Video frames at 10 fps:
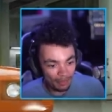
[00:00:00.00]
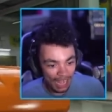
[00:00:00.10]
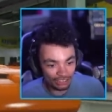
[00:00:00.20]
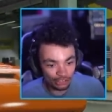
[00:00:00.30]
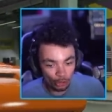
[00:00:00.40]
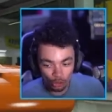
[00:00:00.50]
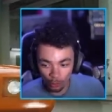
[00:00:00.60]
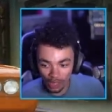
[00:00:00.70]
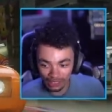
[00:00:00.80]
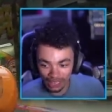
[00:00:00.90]
I do
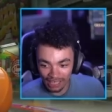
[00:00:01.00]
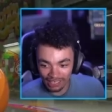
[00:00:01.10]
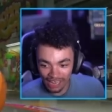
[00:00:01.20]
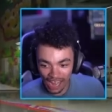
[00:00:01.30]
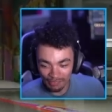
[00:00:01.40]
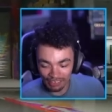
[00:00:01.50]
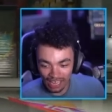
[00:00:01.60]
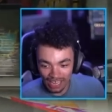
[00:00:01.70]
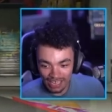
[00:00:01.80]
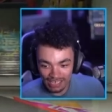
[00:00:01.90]
quite like having
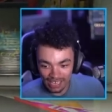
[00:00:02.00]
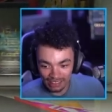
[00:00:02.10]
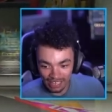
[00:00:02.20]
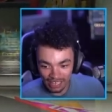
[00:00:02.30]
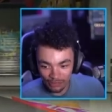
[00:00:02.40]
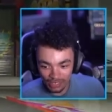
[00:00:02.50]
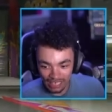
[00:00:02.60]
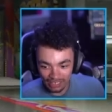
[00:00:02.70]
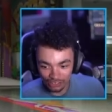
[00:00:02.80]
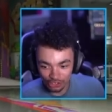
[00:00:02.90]
that indent there. Do I
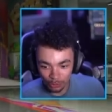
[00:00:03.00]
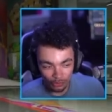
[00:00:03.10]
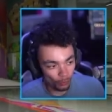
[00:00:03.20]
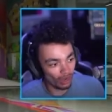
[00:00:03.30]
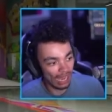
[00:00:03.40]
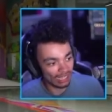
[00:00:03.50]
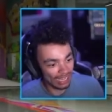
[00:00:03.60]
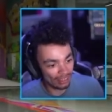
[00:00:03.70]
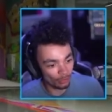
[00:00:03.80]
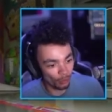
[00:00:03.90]
like two or the one? I
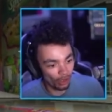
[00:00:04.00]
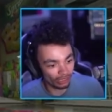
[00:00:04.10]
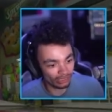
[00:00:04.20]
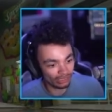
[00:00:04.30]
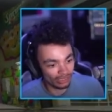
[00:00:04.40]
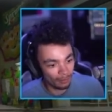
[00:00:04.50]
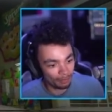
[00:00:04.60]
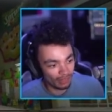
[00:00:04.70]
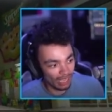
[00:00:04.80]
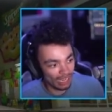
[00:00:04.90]
like the one.
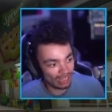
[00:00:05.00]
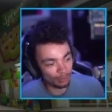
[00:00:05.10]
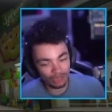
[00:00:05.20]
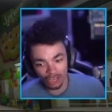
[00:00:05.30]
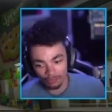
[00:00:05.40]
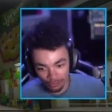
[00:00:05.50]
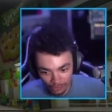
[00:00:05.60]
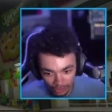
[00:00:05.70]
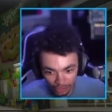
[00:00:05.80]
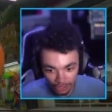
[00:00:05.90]
And I think we're going to go for
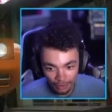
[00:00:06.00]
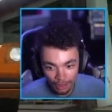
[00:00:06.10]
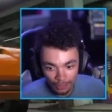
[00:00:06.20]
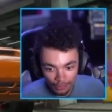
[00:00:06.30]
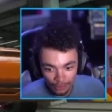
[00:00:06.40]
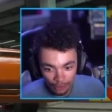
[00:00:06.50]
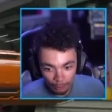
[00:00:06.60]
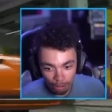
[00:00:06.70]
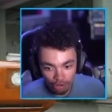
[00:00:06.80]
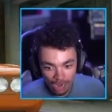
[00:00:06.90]
the,
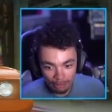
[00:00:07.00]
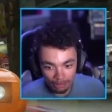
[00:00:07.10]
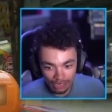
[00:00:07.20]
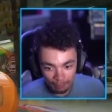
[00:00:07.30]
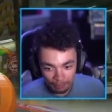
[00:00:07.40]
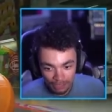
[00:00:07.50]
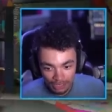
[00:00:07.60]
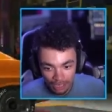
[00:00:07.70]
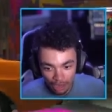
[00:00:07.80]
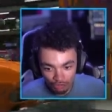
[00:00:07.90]
the primary.
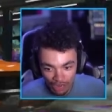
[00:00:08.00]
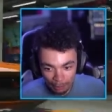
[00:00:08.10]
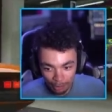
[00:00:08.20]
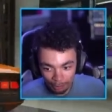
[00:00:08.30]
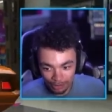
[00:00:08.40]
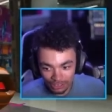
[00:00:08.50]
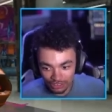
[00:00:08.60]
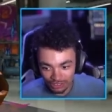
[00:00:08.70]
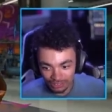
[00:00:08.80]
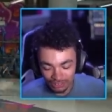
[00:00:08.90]
Uh, rear
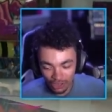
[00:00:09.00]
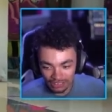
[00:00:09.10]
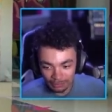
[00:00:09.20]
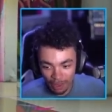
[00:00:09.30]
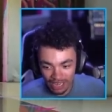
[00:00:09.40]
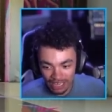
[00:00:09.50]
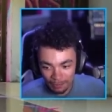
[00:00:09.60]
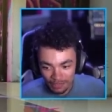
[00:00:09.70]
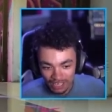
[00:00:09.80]
bumpers, not as many.